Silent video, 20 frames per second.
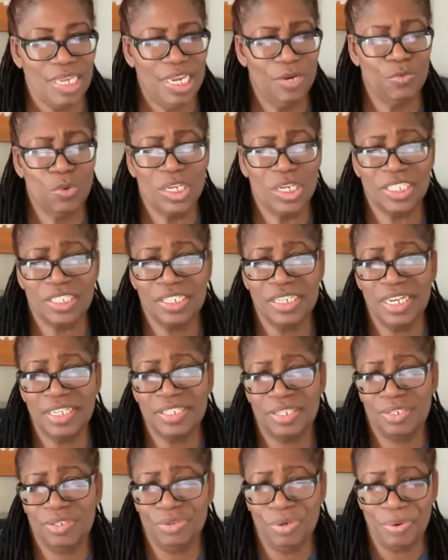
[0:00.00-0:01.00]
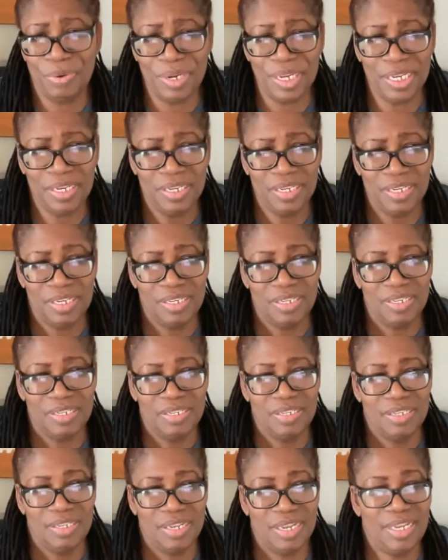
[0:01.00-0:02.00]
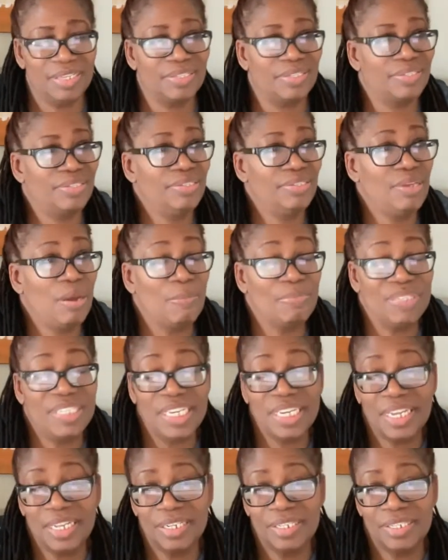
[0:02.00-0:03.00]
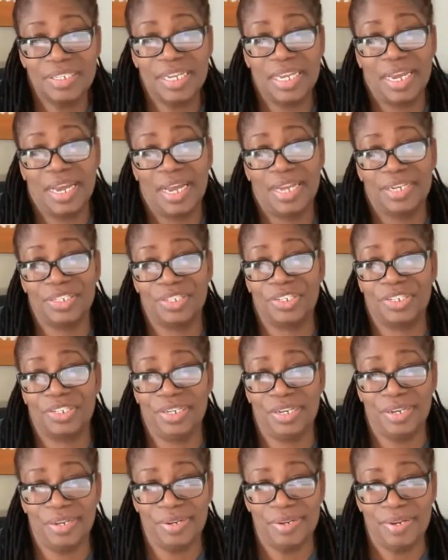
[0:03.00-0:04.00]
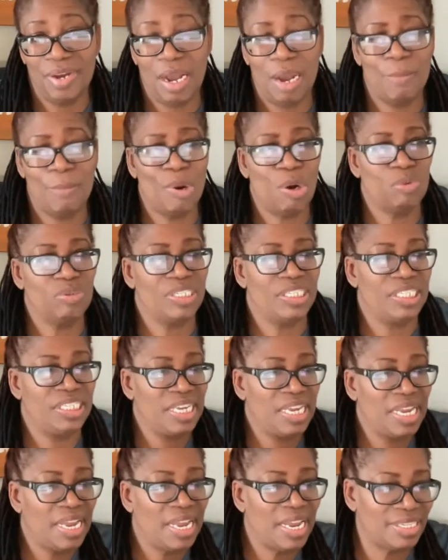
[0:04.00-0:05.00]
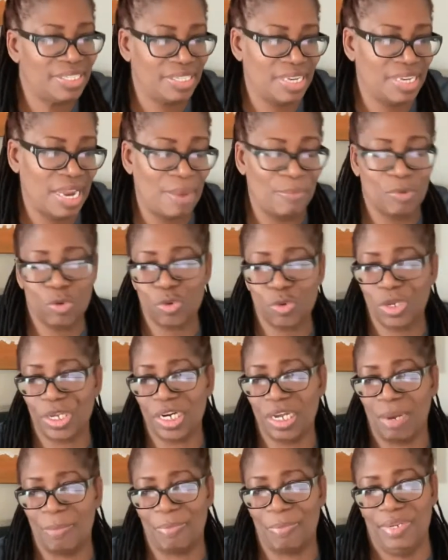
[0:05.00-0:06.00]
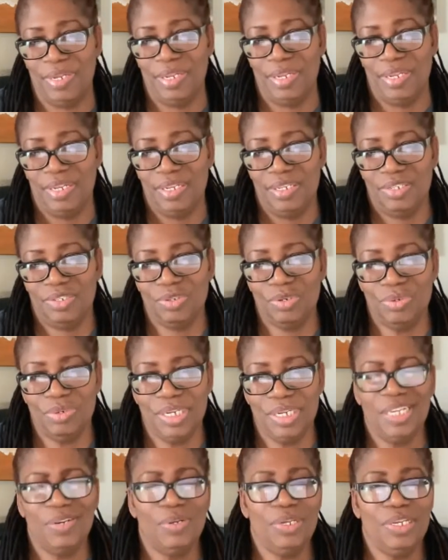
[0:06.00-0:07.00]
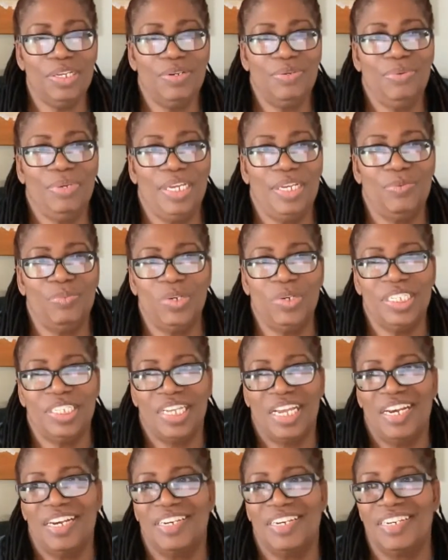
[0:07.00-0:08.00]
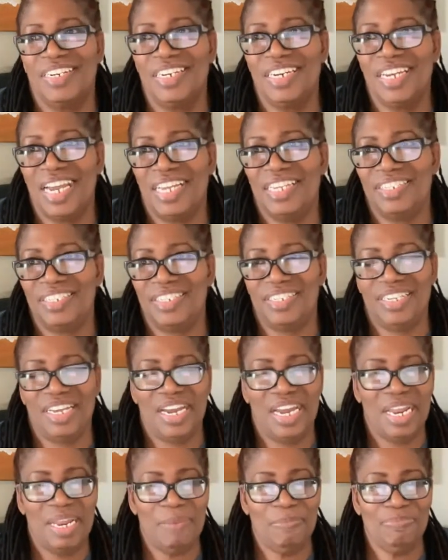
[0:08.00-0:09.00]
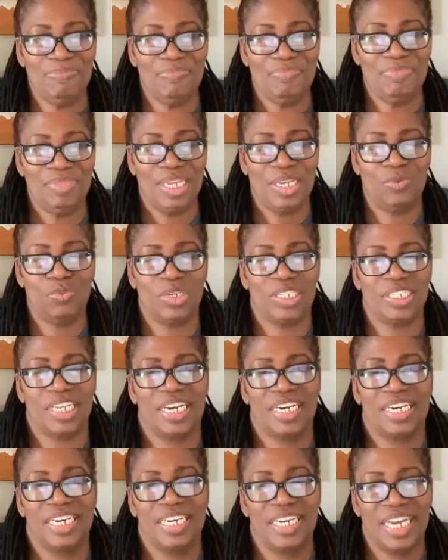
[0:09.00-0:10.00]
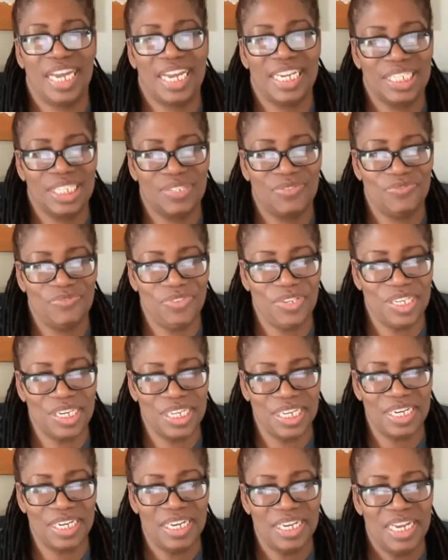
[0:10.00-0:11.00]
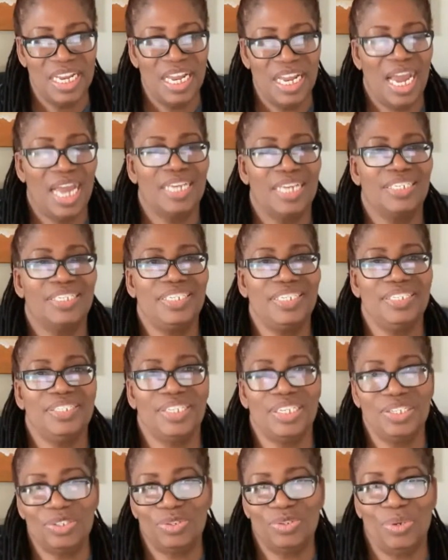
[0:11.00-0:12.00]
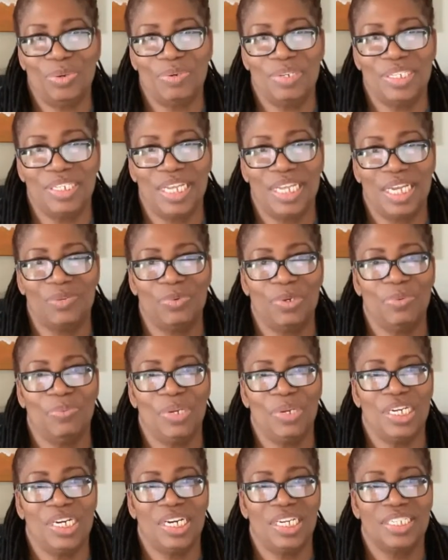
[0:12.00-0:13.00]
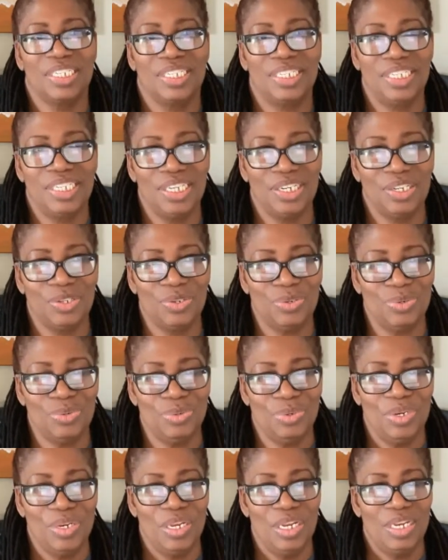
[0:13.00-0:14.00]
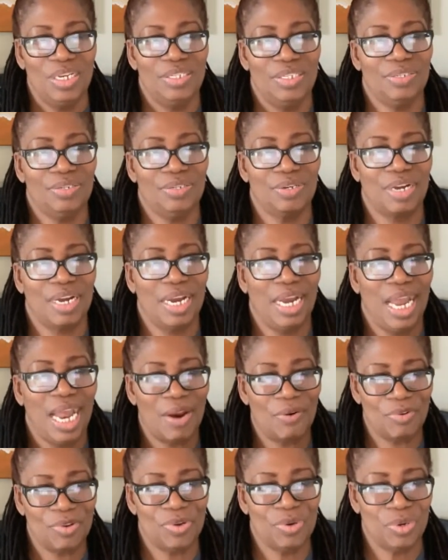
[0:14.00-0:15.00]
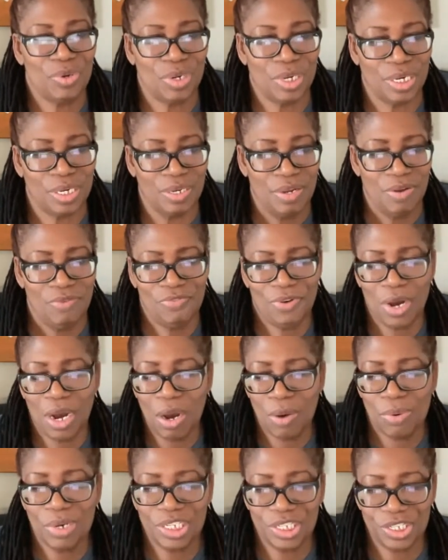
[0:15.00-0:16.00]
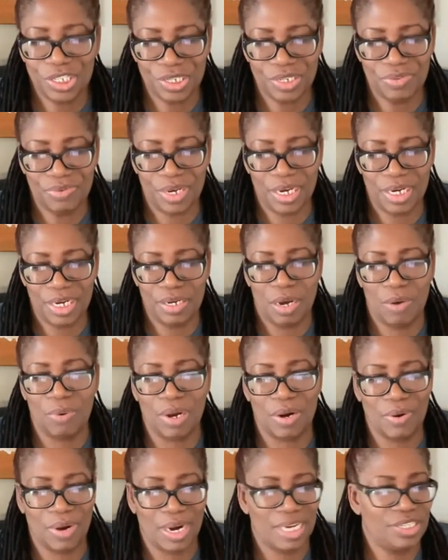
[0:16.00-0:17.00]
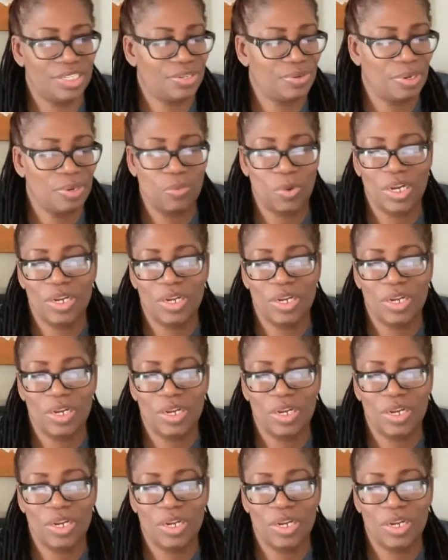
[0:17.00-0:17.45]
it wasn't a story, it's something else they had to share about their time growing up. So it was a nice time. It was a nice feeling. And these are the stories that we will continue to carry on for our children, our grandchildren,